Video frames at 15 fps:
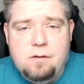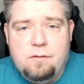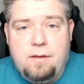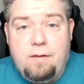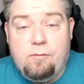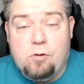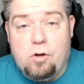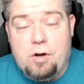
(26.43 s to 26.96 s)

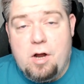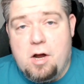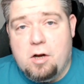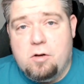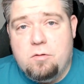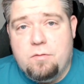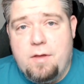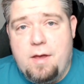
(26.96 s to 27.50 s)
they've got an
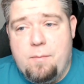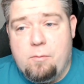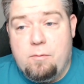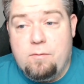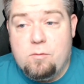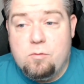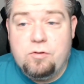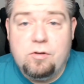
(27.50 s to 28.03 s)
article there, but
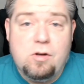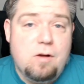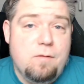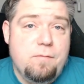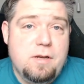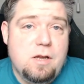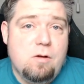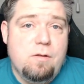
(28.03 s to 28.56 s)
we've also got a
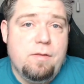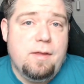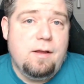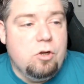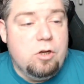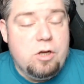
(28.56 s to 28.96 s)
video on that.